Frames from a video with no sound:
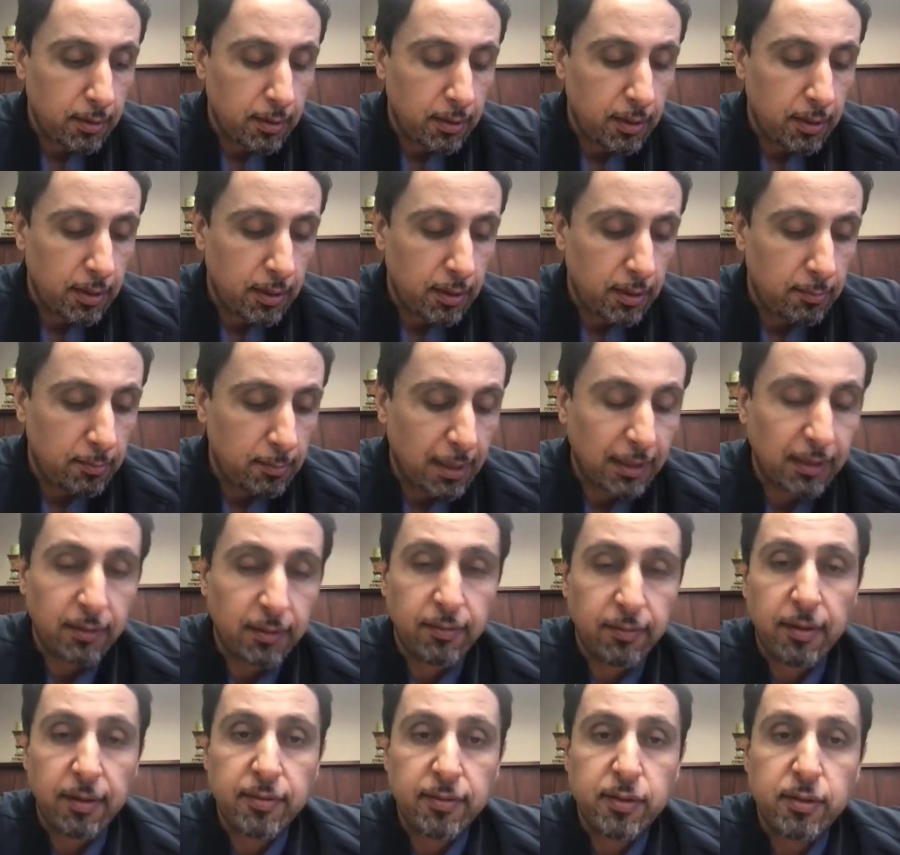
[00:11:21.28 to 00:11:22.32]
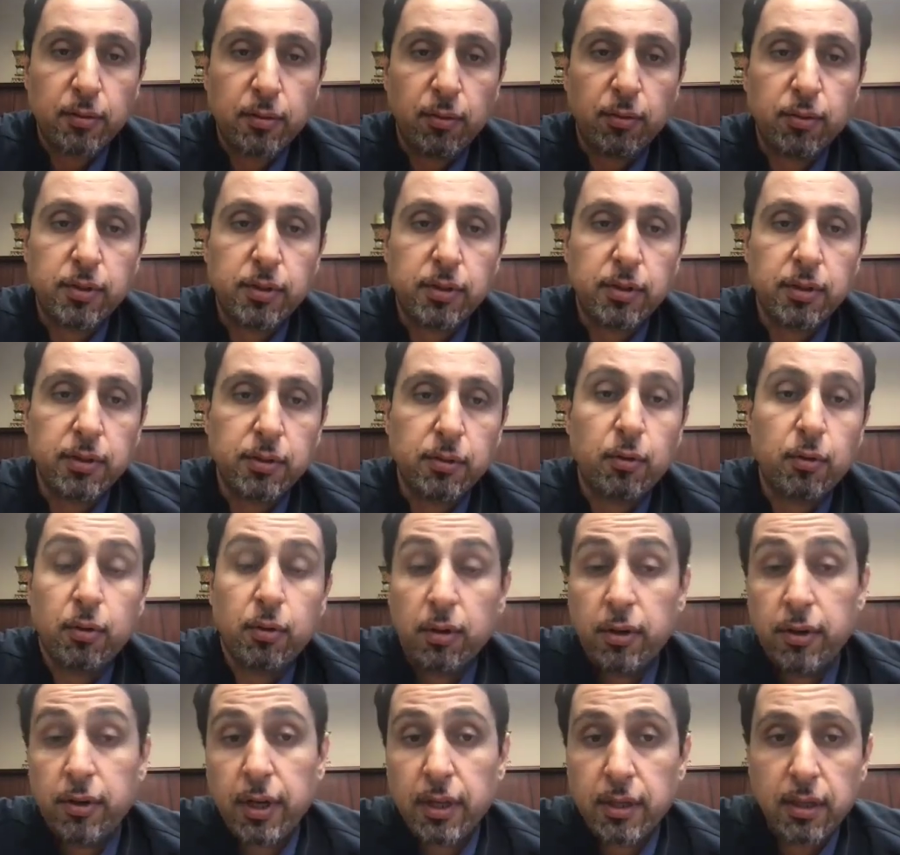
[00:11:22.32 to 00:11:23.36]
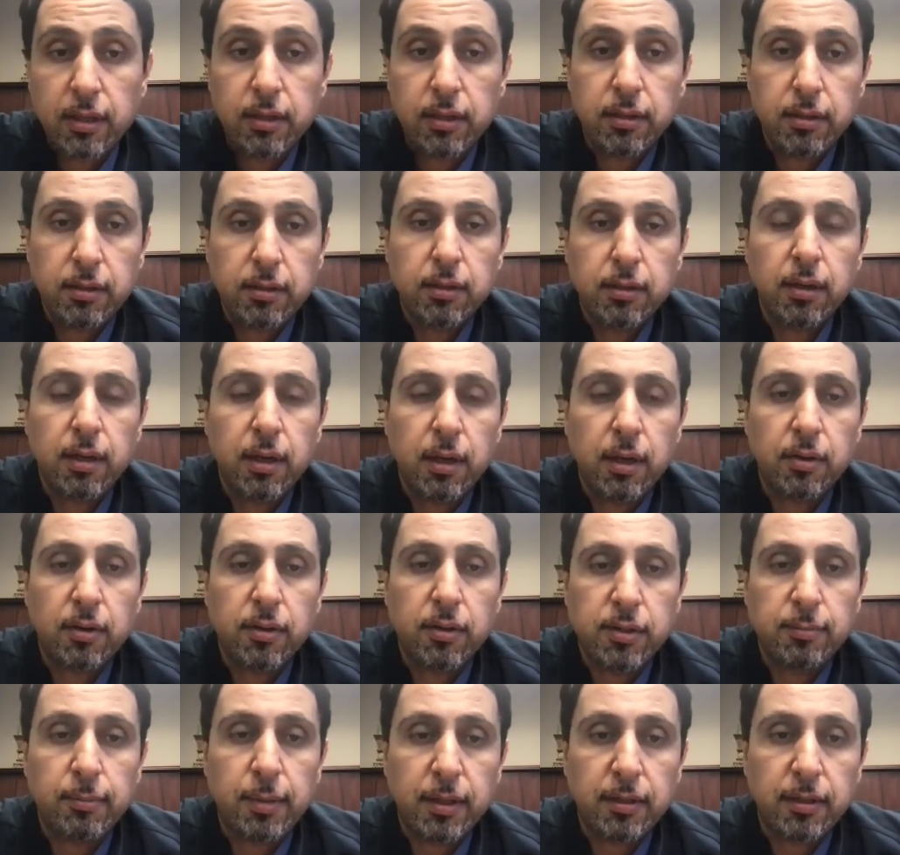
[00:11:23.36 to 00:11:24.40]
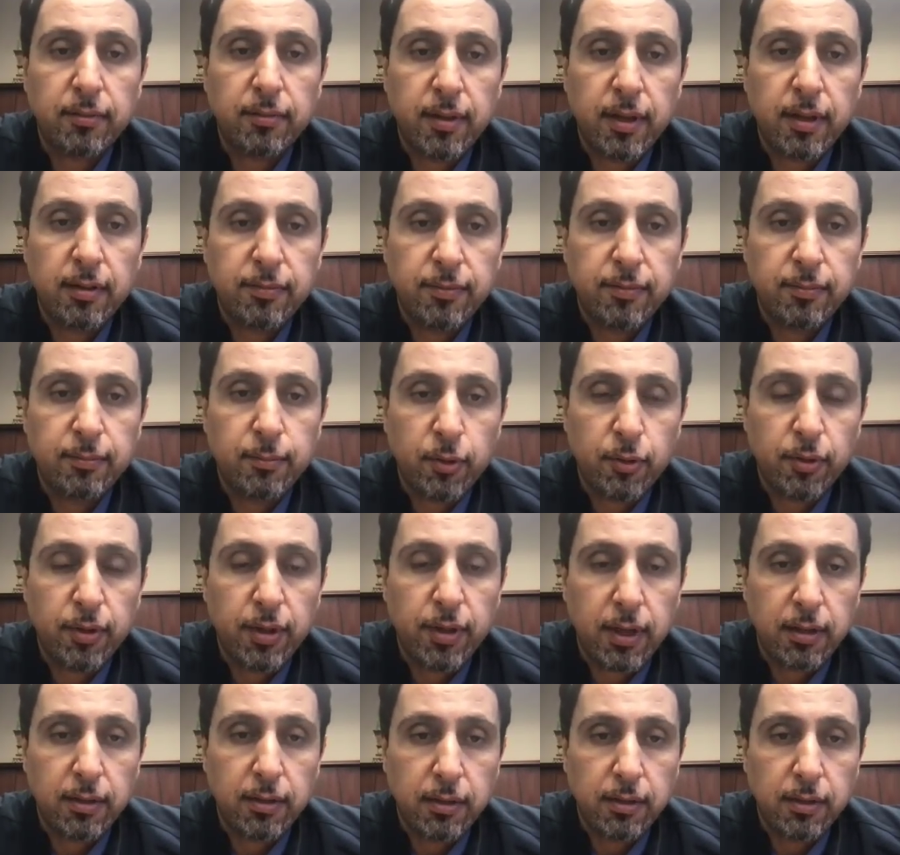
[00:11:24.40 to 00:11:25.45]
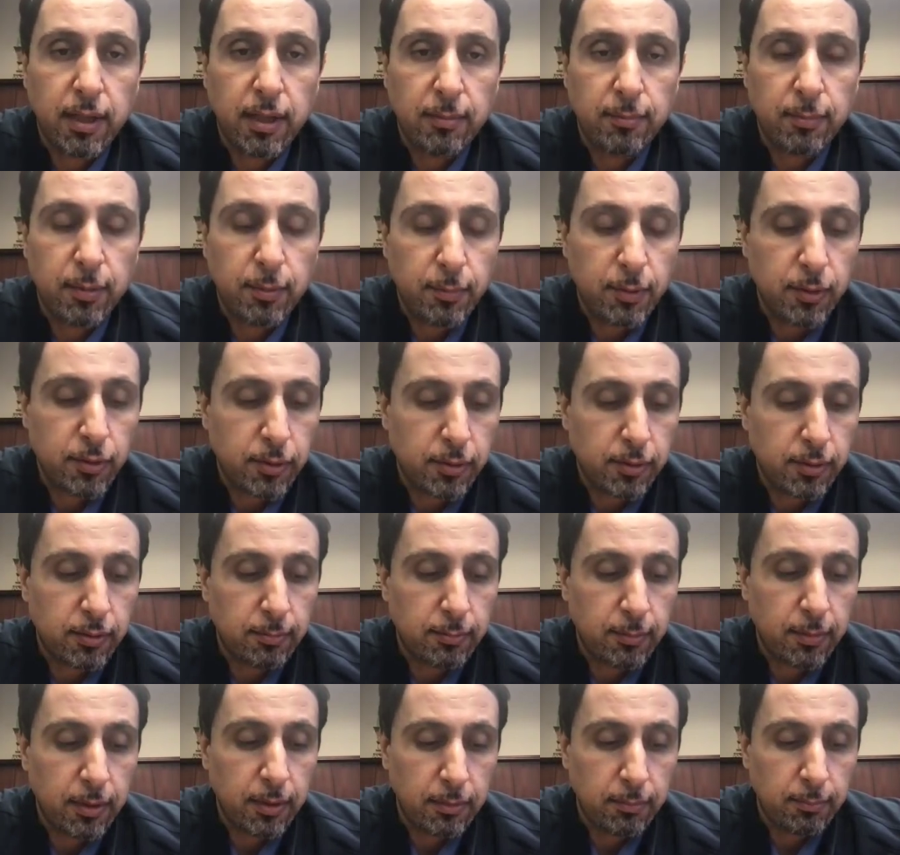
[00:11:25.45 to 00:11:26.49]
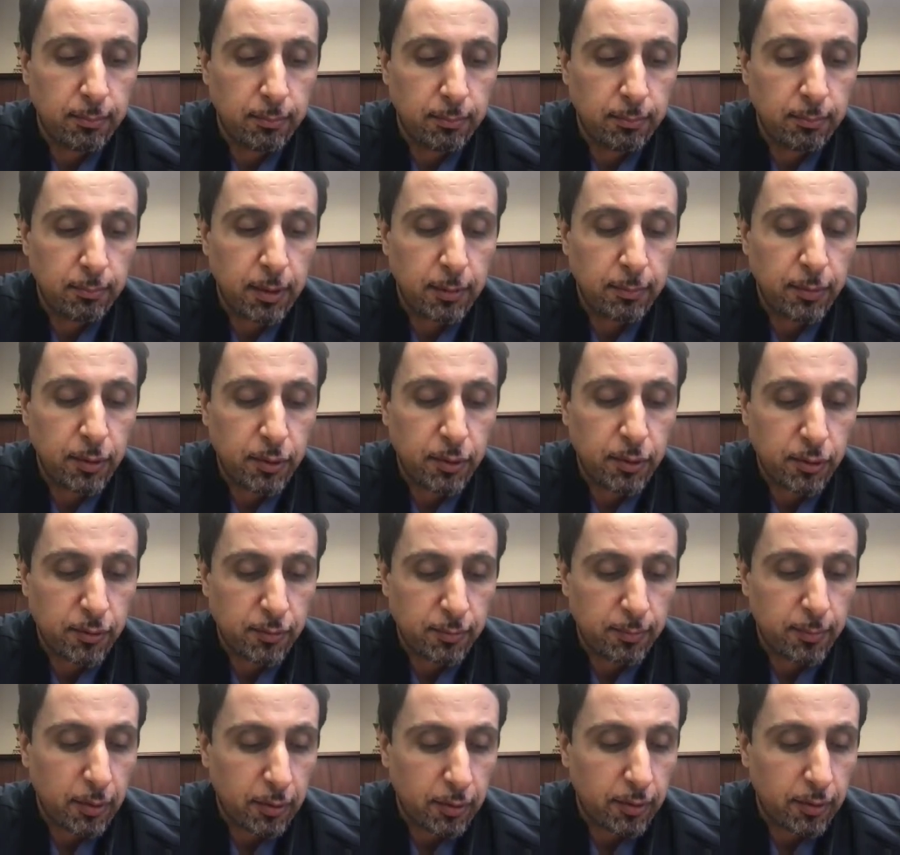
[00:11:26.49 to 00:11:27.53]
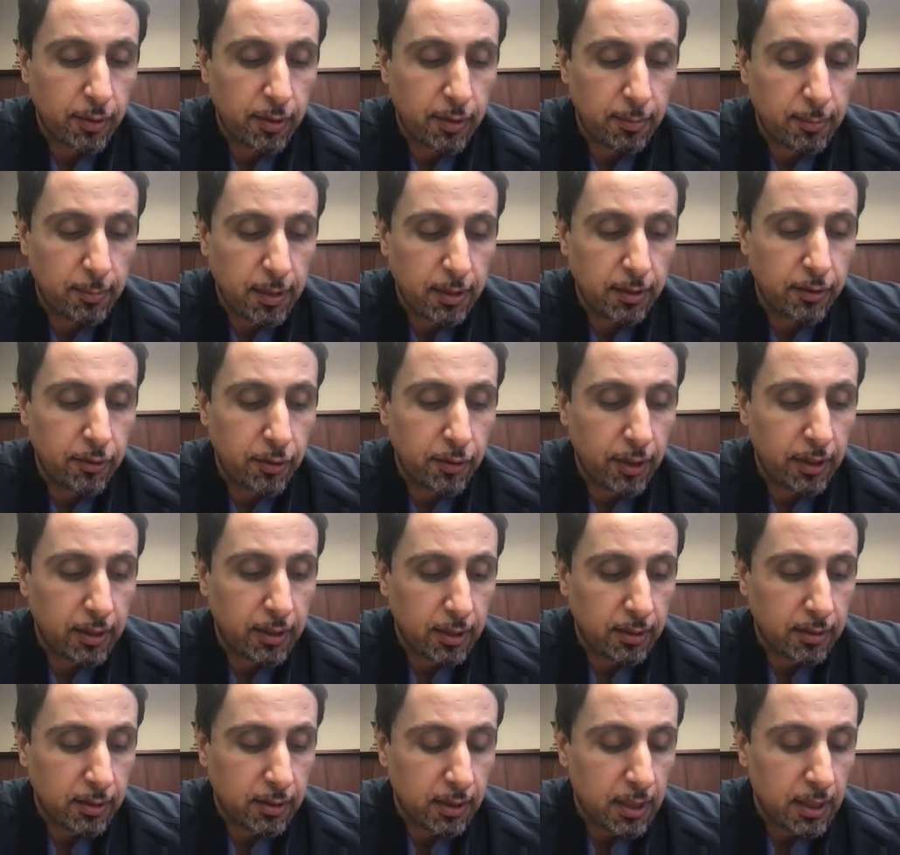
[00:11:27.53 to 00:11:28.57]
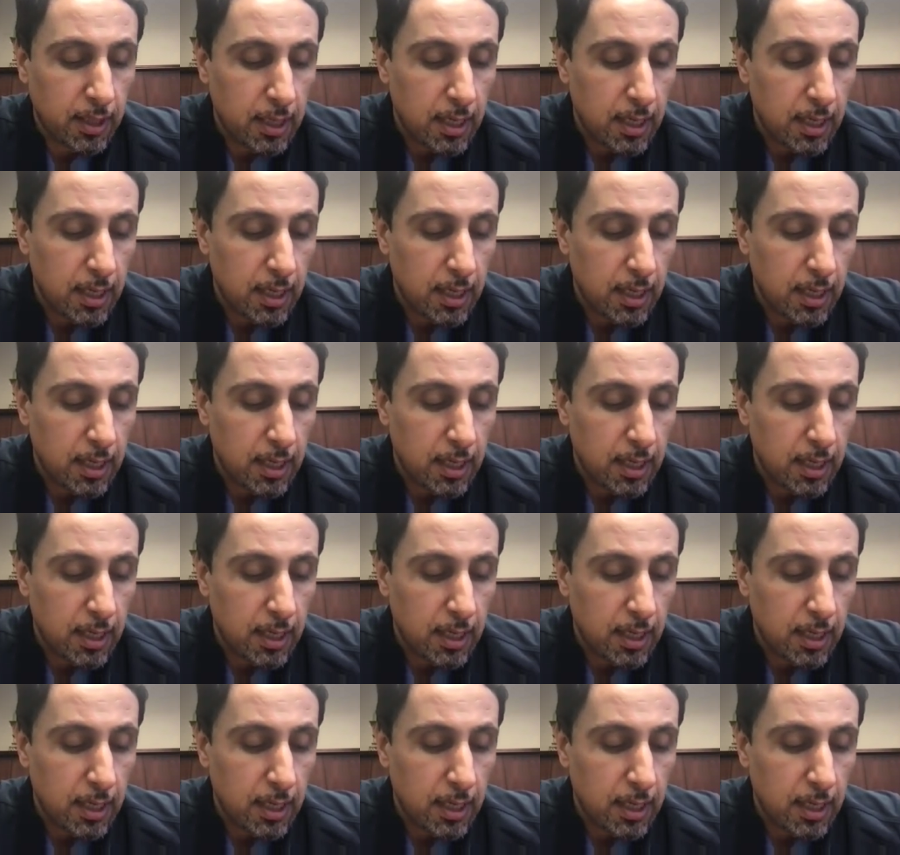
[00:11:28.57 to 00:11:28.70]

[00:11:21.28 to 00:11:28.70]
the mitral valve stenosis or gradient across the mitral valve more than 10 millimeters of mercury, the mean gradient.